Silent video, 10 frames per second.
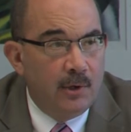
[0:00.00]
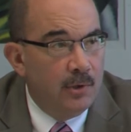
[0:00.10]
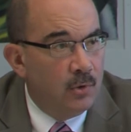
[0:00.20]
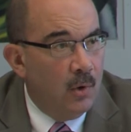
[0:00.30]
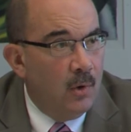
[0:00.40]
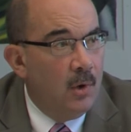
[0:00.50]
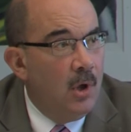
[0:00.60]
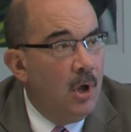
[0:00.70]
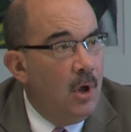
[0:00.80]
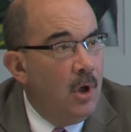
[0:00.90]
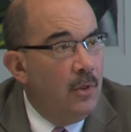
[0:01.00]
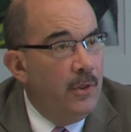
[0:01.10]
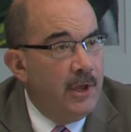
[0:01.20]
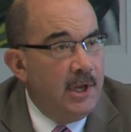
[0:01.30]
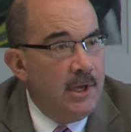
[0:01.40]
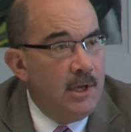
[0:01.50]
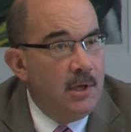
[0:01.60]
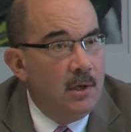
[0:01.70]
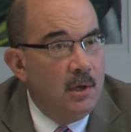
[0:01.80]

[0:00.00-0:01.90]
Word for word: control. The